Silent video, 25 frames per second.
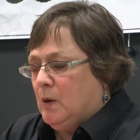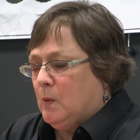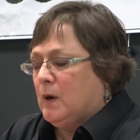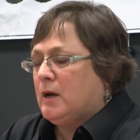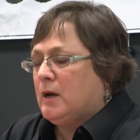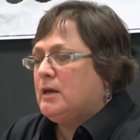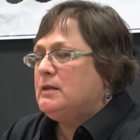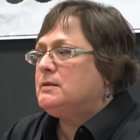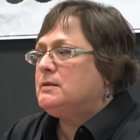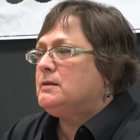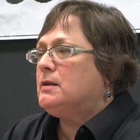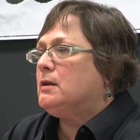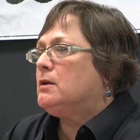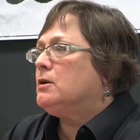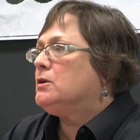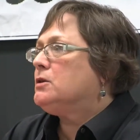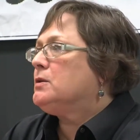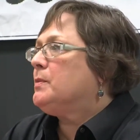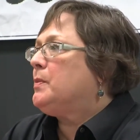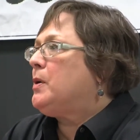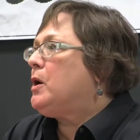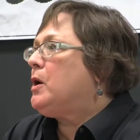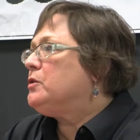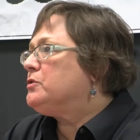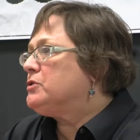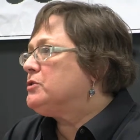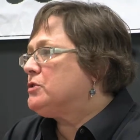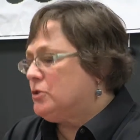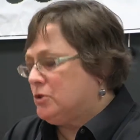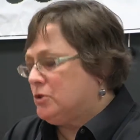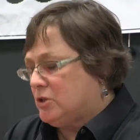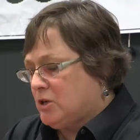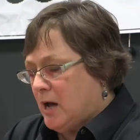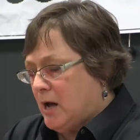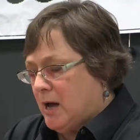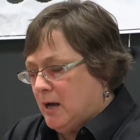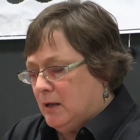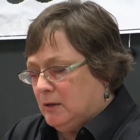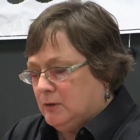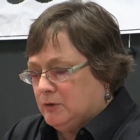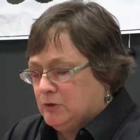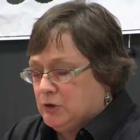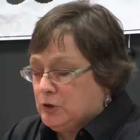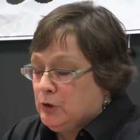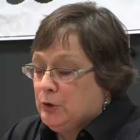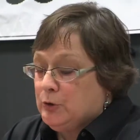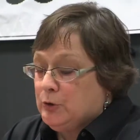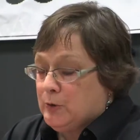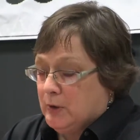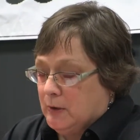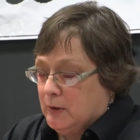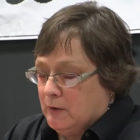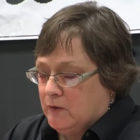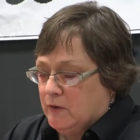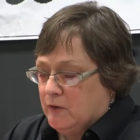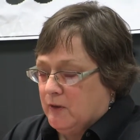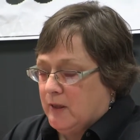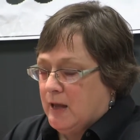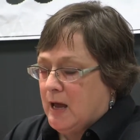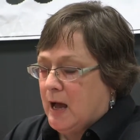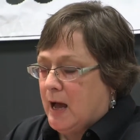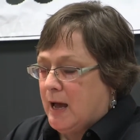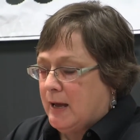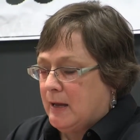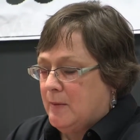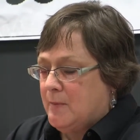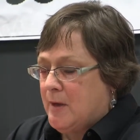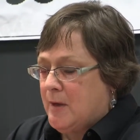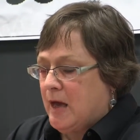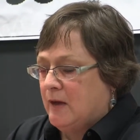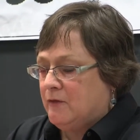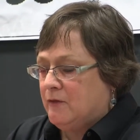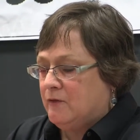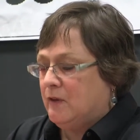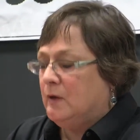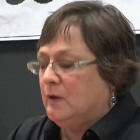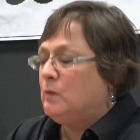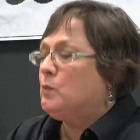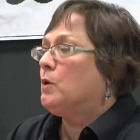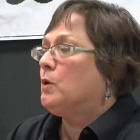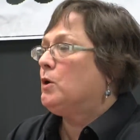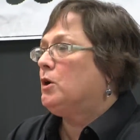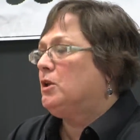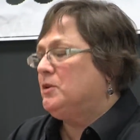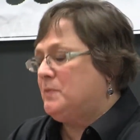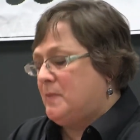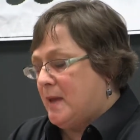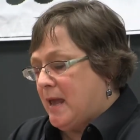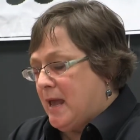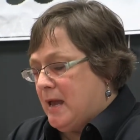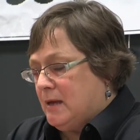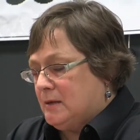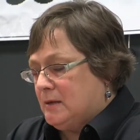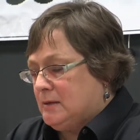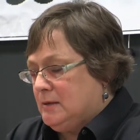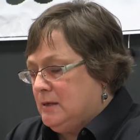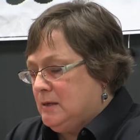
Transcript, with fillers: were considered the poster child children for the IMF and World Bank's